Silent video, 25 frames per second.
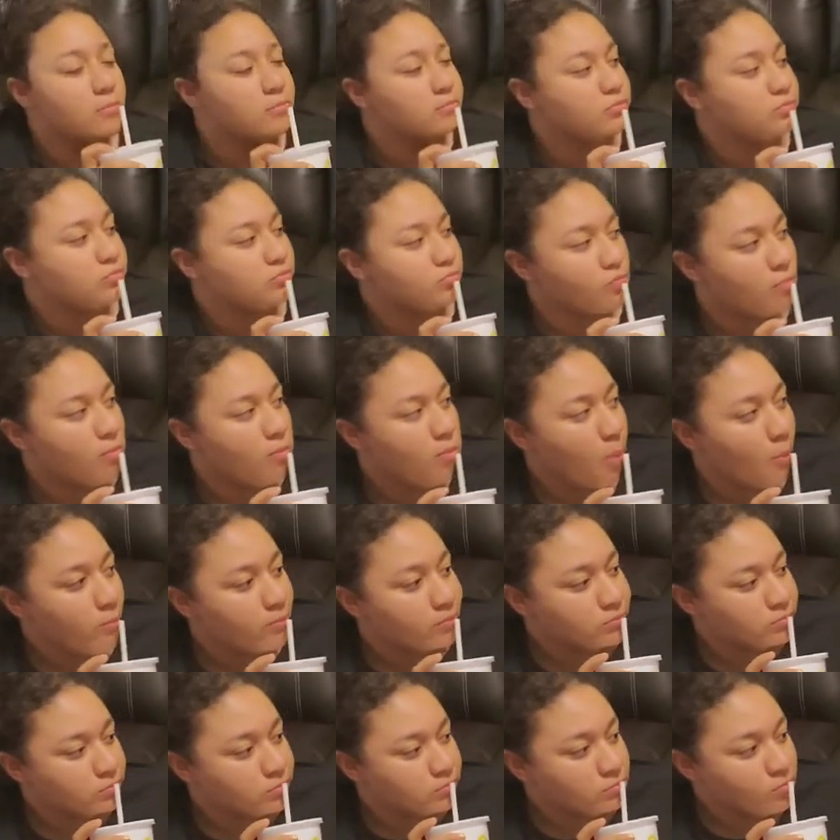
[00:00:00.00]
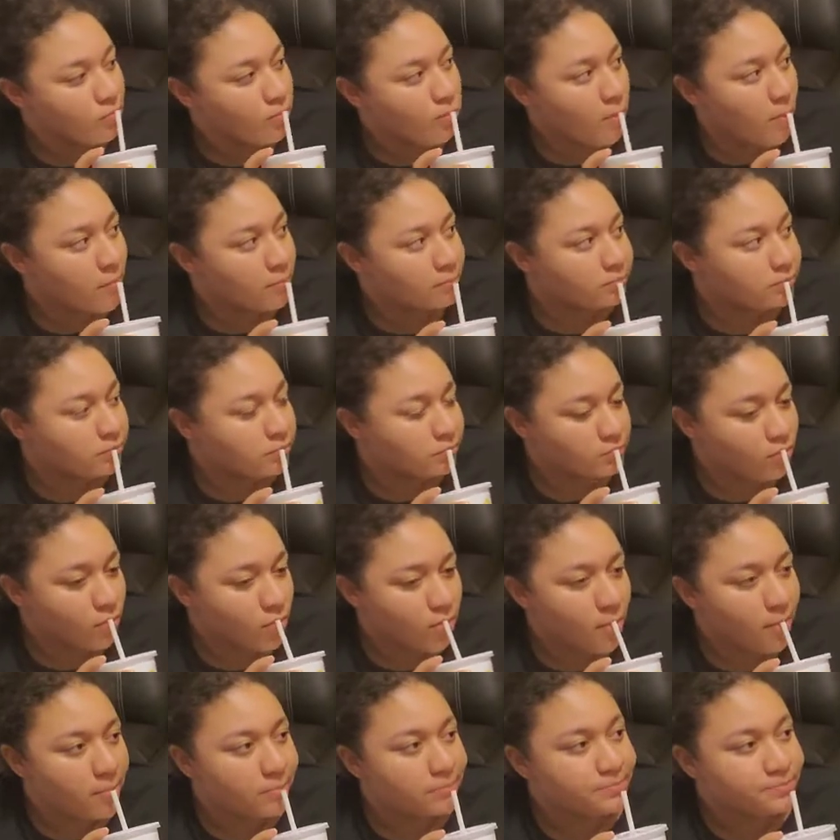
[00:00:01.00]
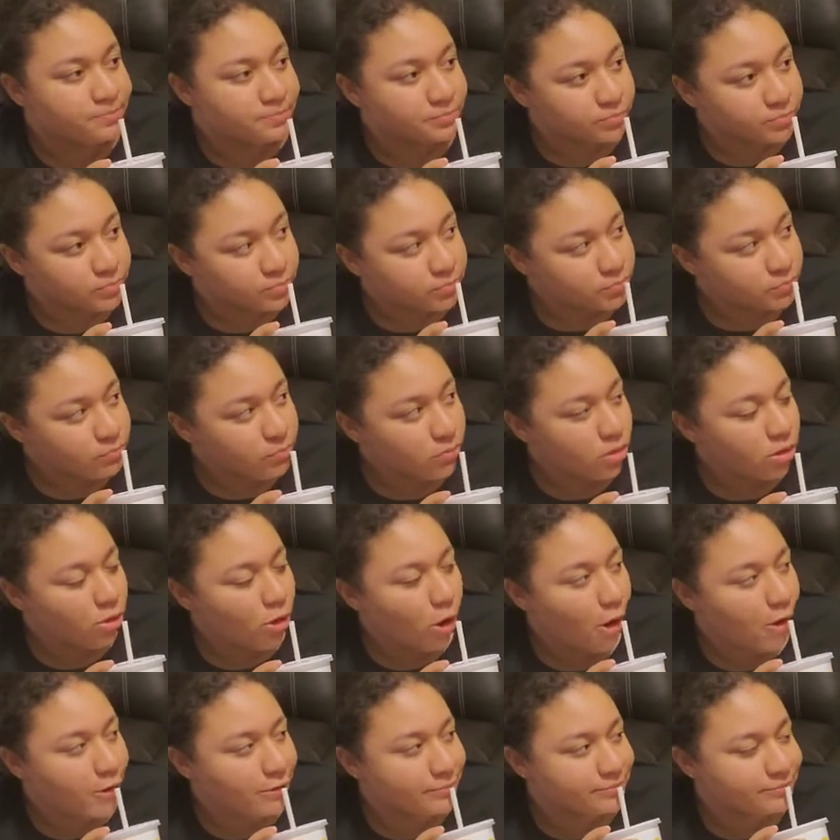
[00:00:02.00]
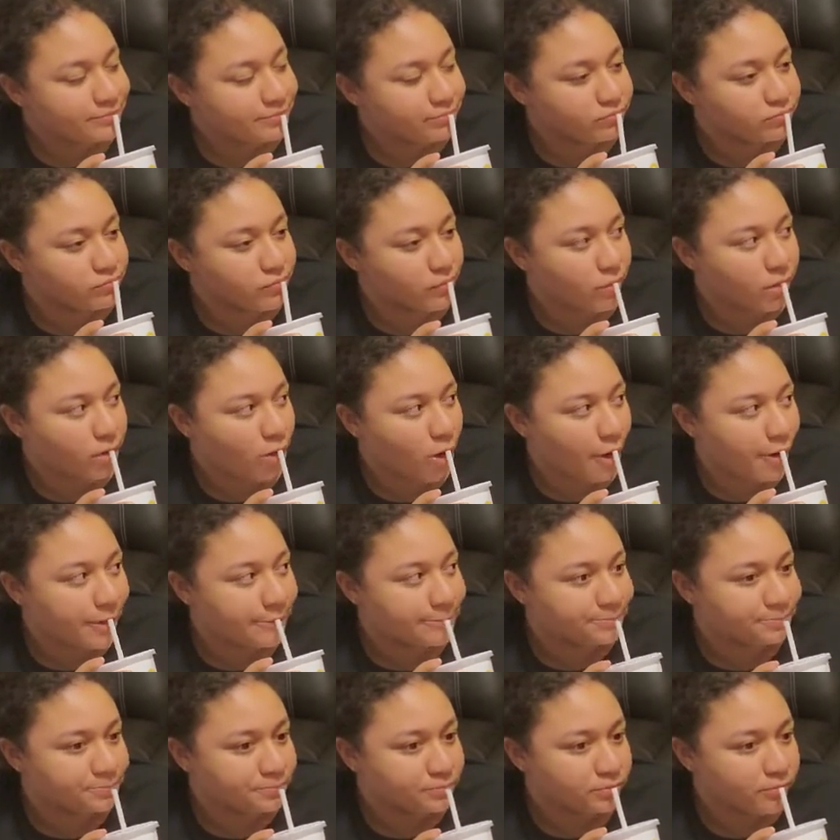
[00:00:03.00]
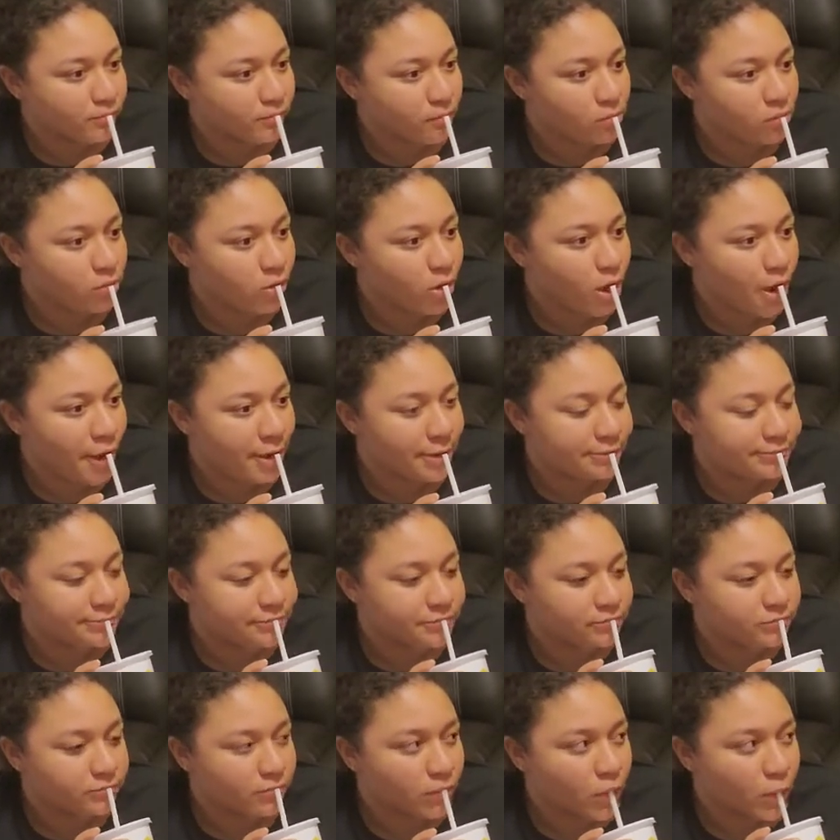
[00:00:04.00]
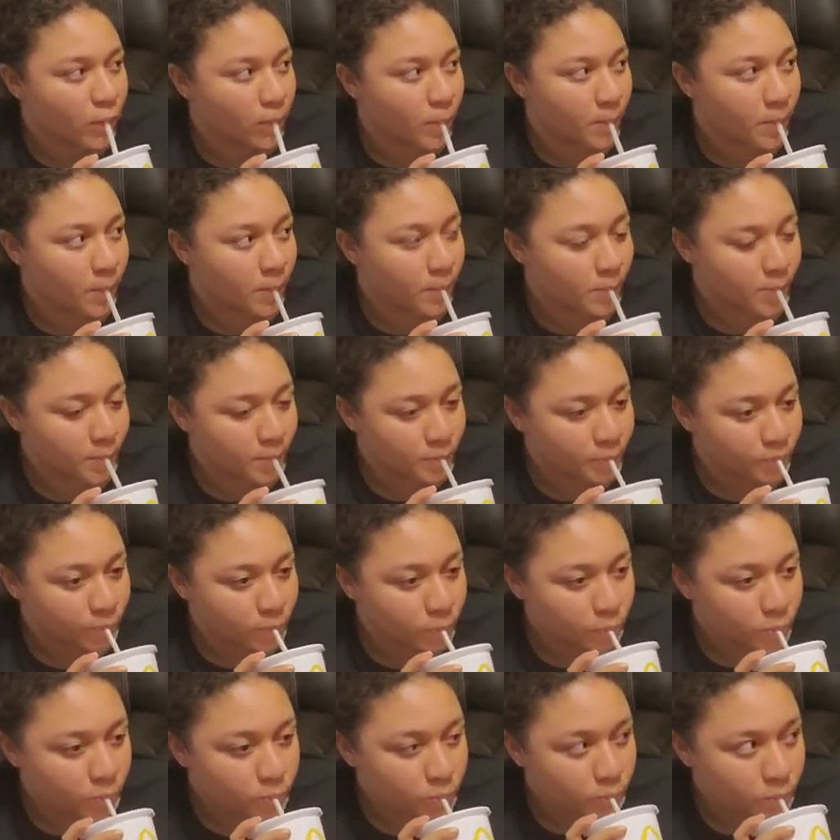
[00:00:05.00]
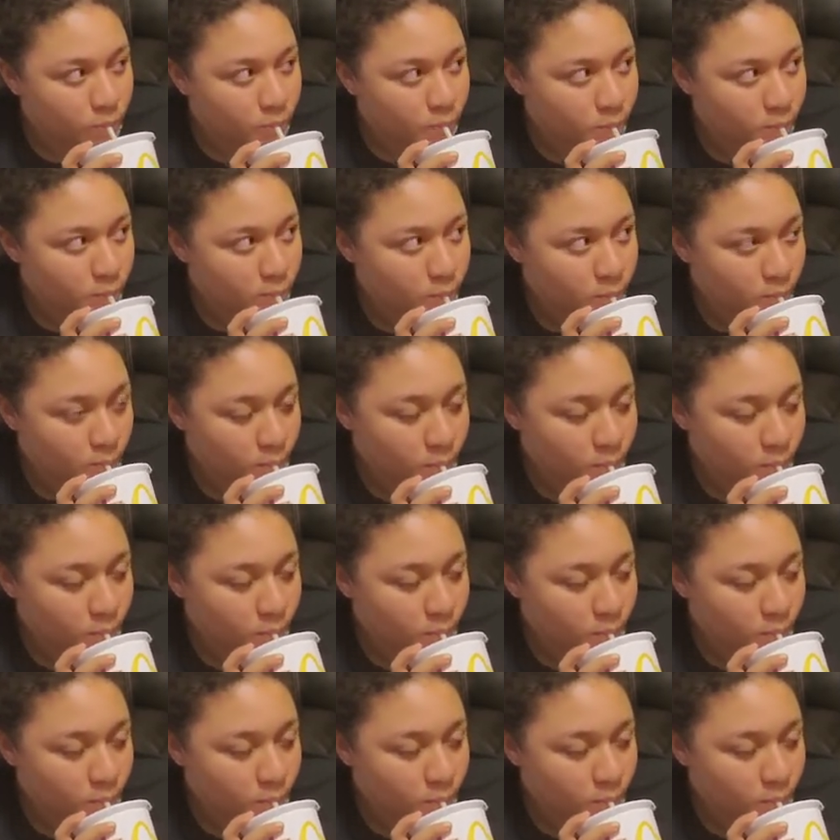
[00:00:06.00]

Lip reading: This person isn't speaking.